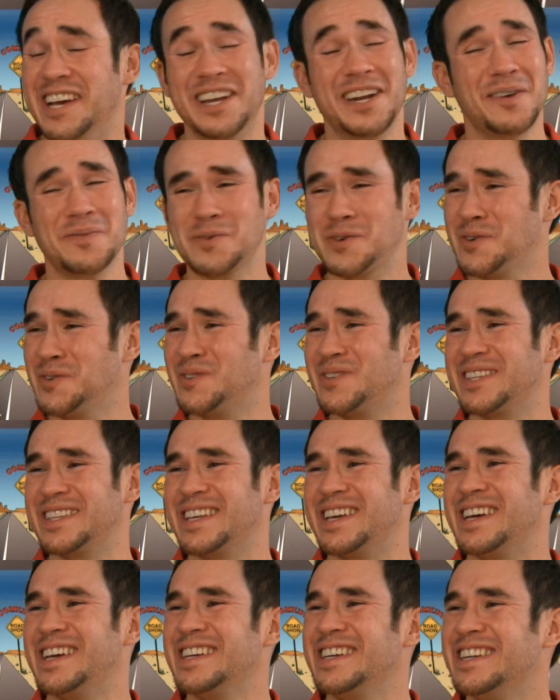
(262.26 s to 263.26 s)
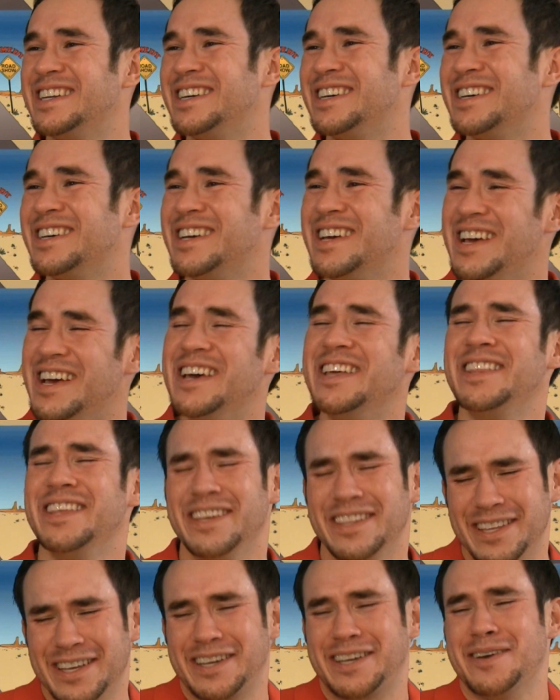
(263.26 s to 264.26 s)
And I'm cool with that.
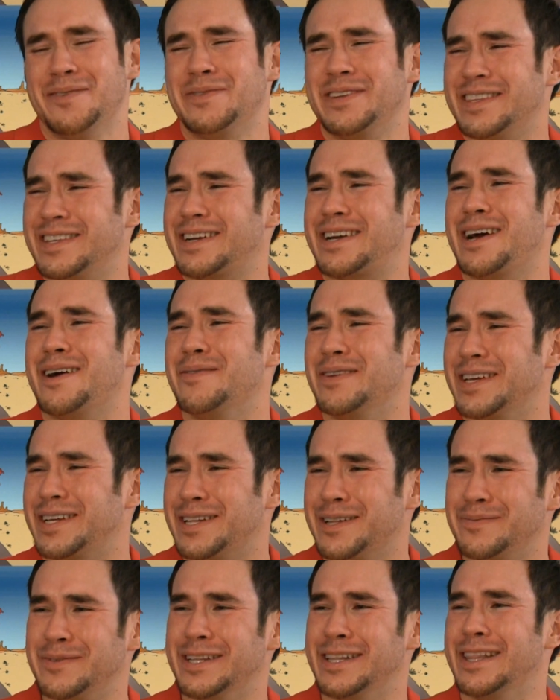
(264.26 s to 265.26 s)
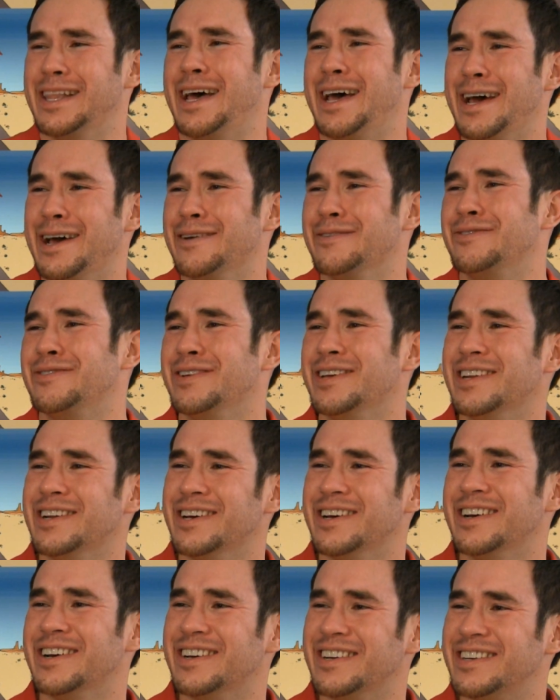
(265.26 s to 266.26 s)
They come to the comedy club to laugh.
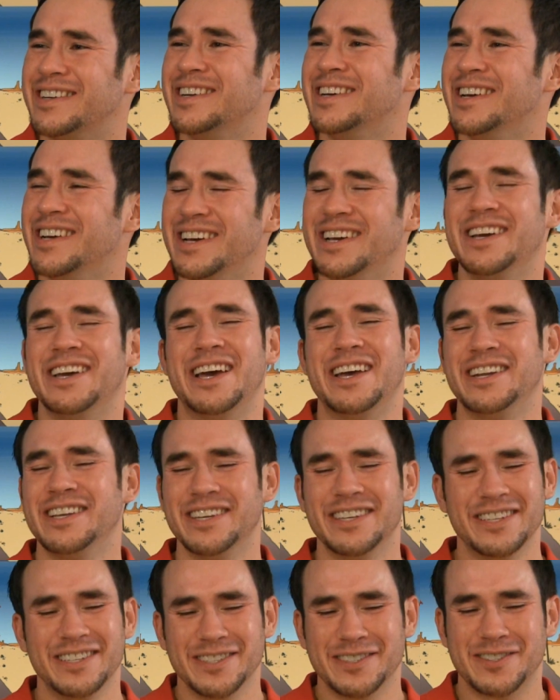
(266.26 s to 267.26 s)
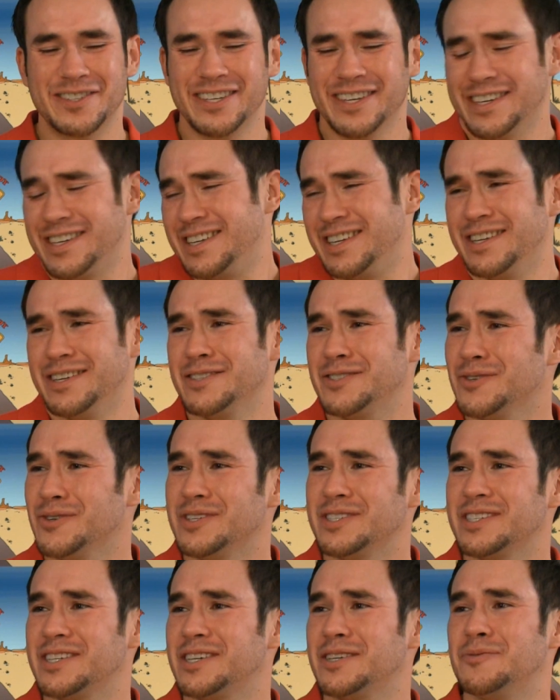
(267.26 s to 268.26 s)
And it's good. It's
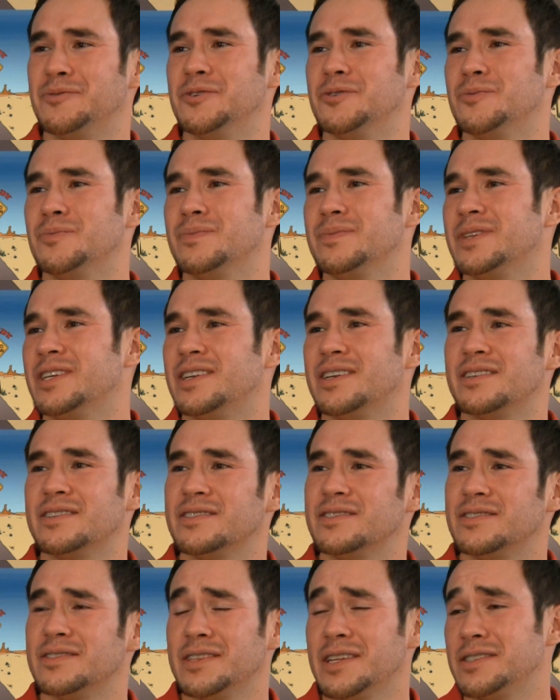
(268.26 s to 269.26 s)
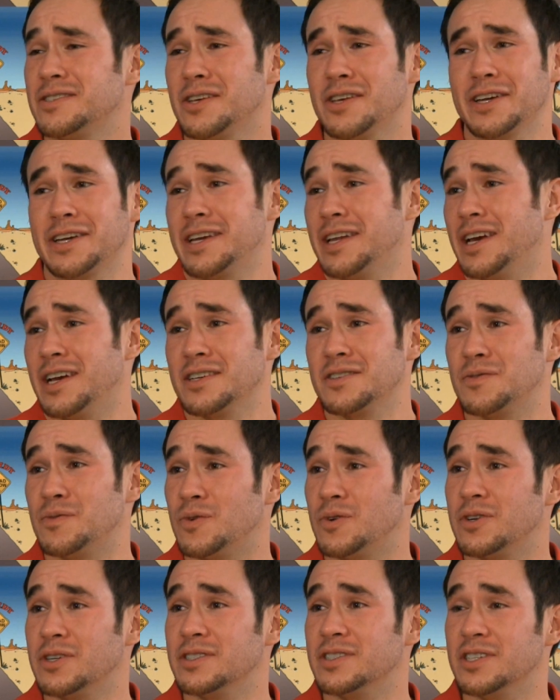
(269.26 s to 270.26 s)
always a good room. That's all I could ask
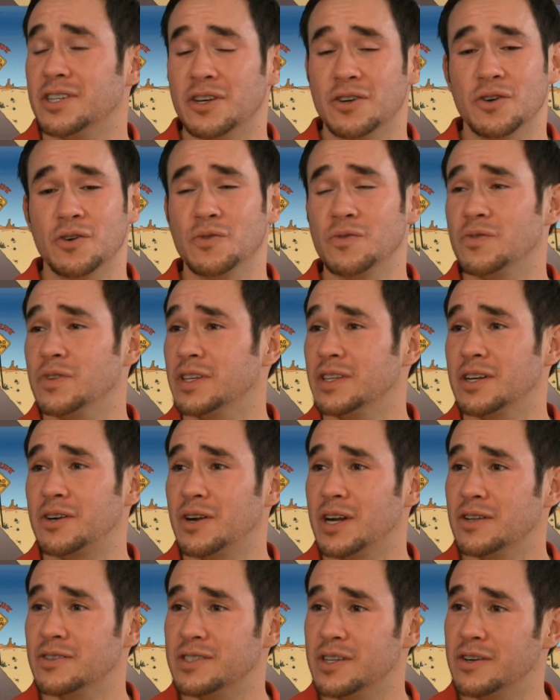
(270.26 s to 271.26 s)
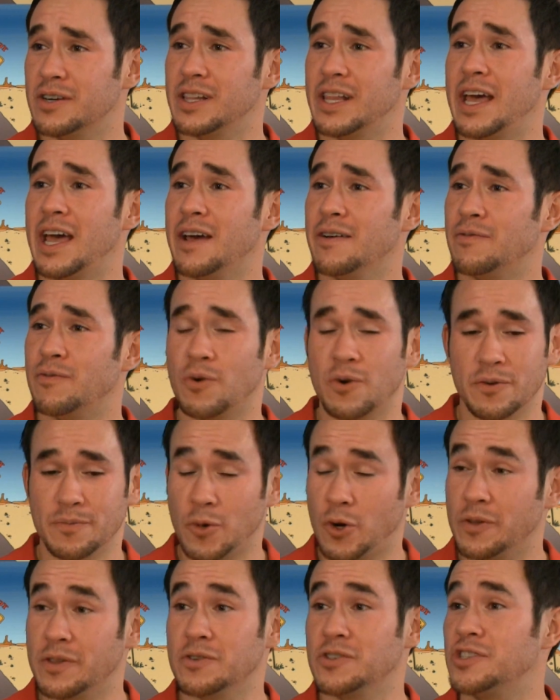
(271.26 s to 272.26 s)
for is hopefully the crowd's there to laugh or
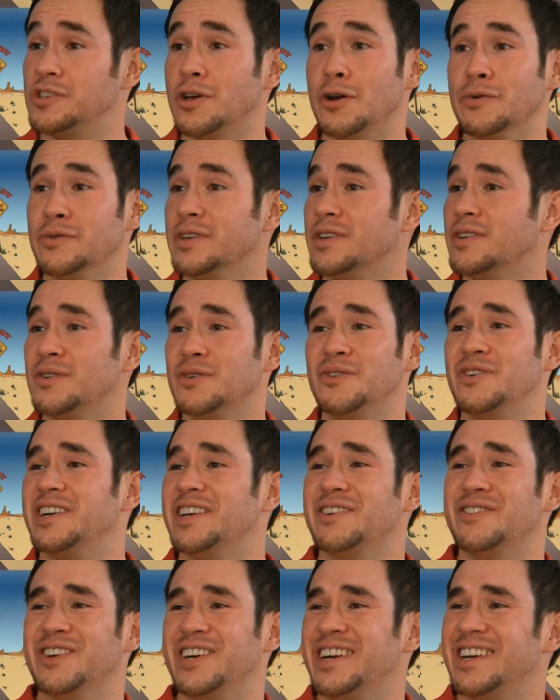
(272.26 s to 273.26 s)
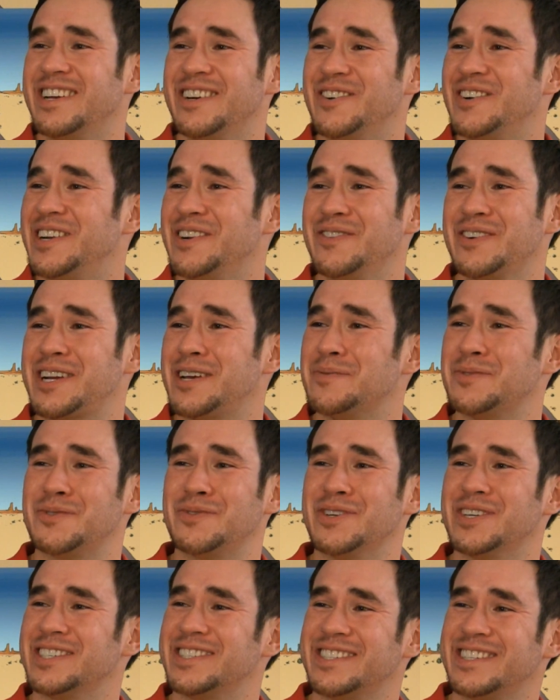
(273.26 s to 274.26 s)
they're stoned. Whatever comes
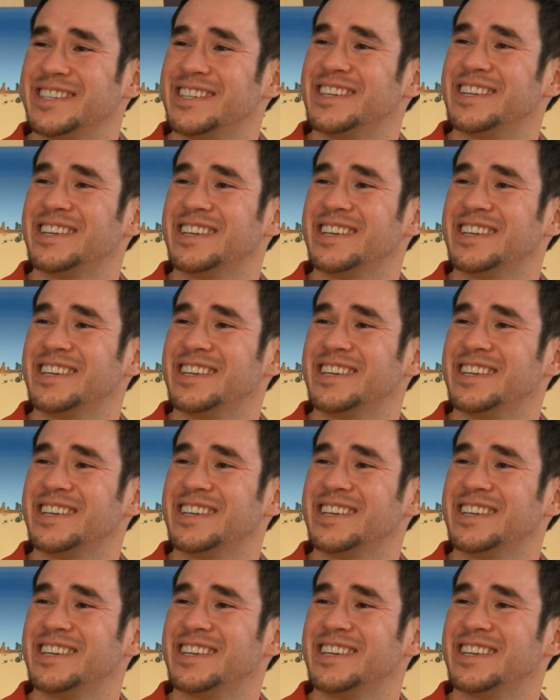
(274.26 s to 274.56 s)
first.